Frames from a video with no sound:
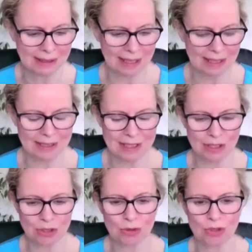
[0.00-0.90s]
and
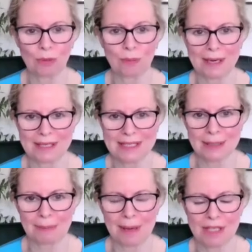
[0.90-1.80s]
indeed those who
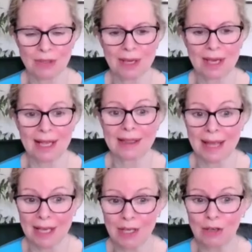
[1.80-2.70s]
participate. So, again,
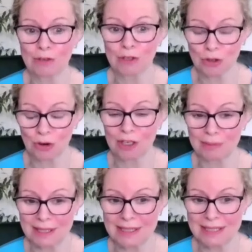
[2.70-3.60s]
thank you for joining
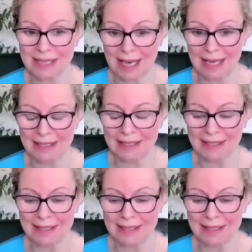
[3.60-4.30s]
me today.